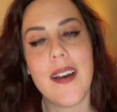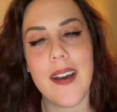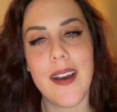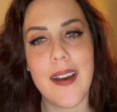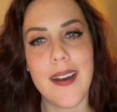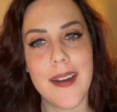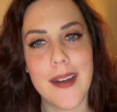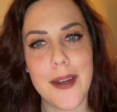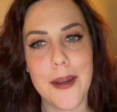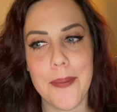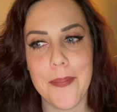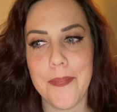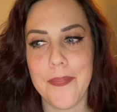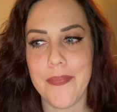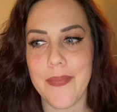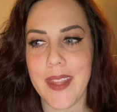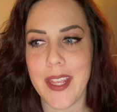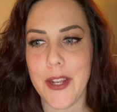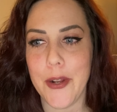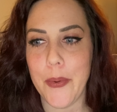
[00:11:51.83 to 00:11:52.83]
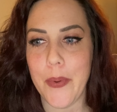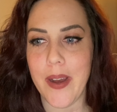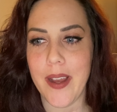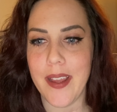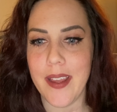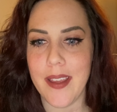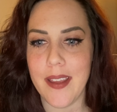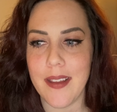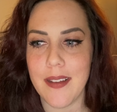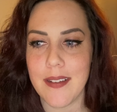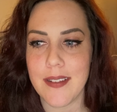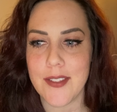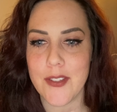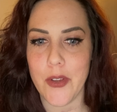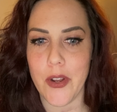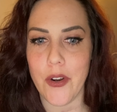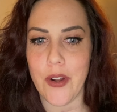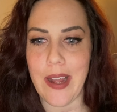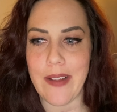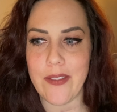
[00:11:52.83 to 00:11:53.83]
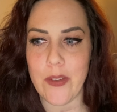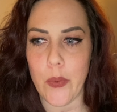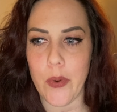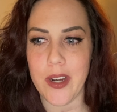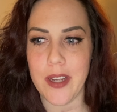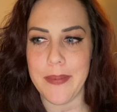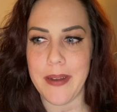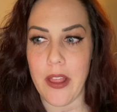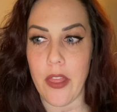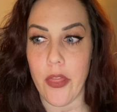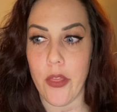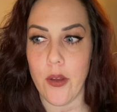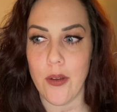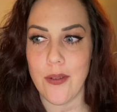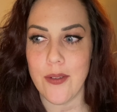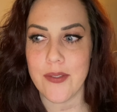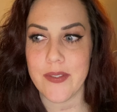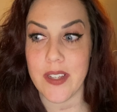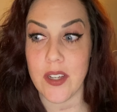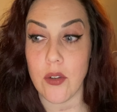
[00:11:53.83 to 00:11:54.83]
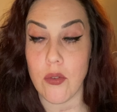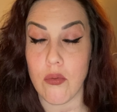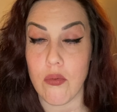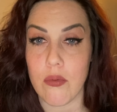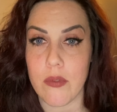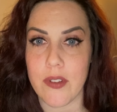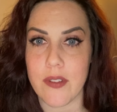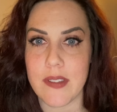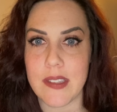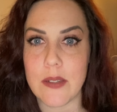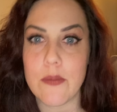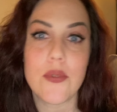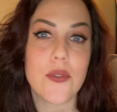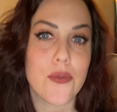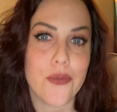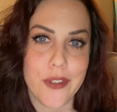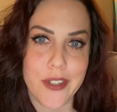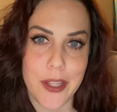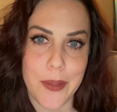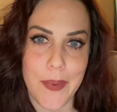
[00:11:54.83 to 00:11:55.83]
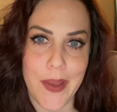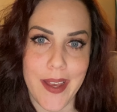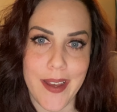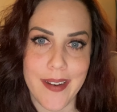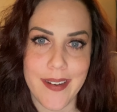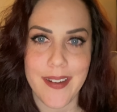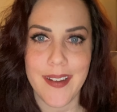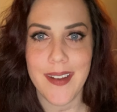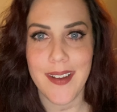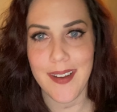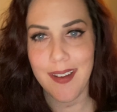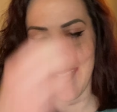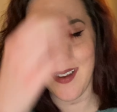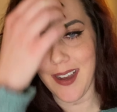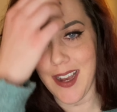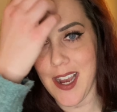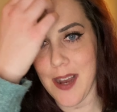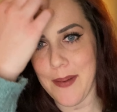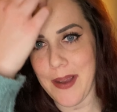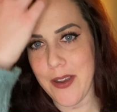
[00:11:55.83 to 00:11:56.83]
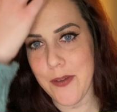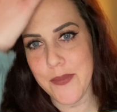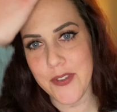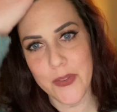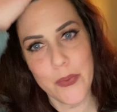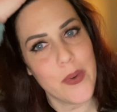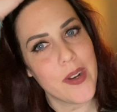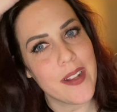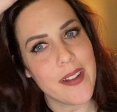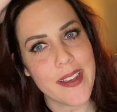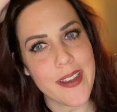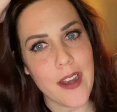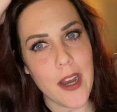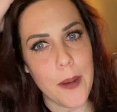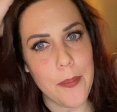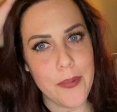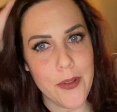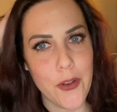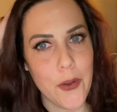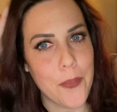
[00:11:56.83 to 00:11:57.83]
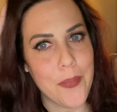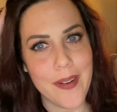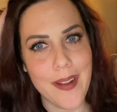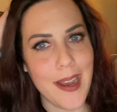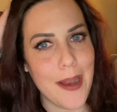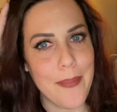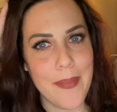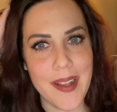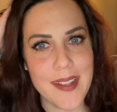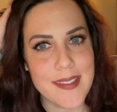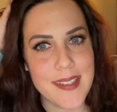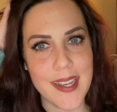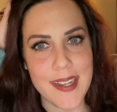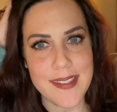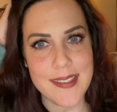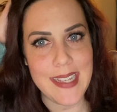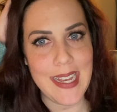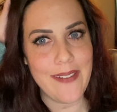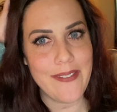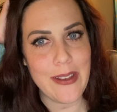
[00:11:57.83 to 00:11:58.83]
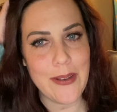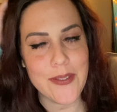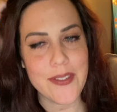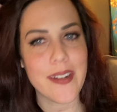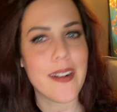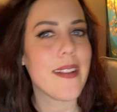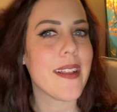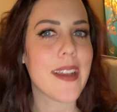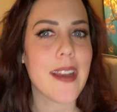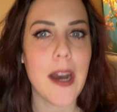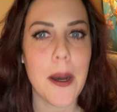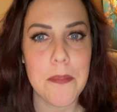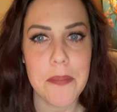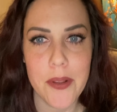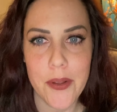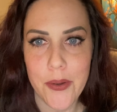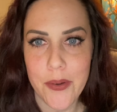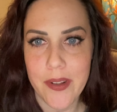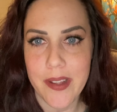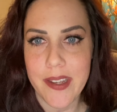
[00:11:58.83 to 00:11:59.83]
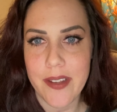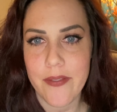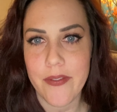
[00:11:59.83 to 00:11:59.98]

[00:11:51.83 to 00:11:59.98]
in a way, so I don't have to worry about those, like, because it was really bad. I almost want to like upload, but I'm not tech savvy. I was gonna like upload like